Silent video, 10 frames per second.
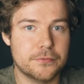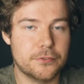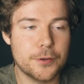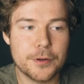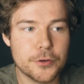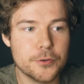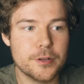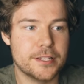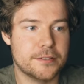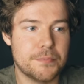For anyone who
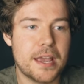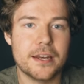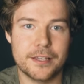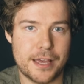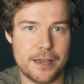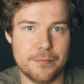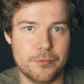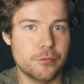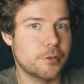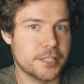has made a game
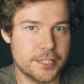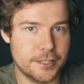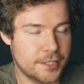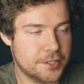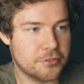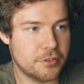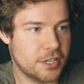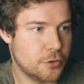or worked in the industry,